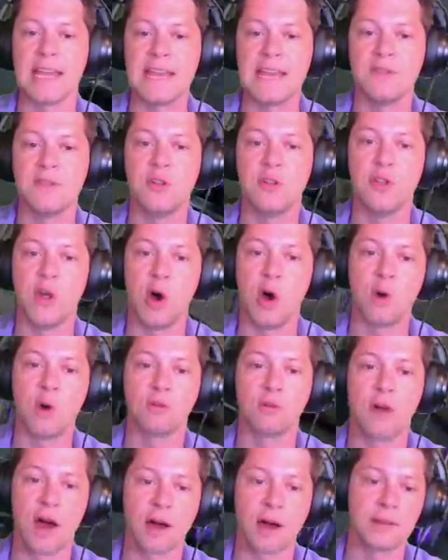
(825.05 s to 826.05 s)
even though
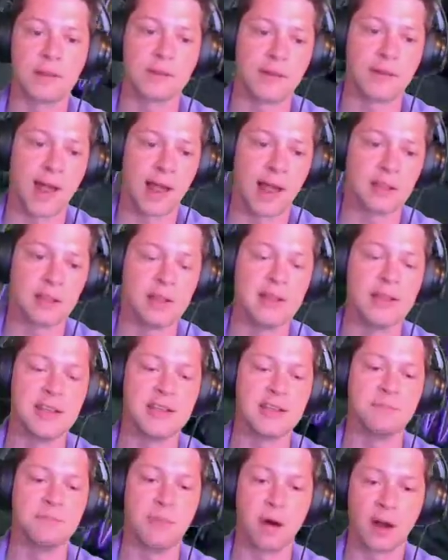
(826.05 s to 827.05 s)
Rock with the Reichland
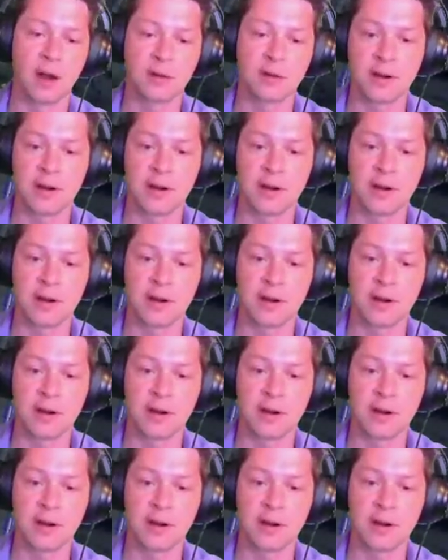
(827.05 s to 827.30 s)
is bugged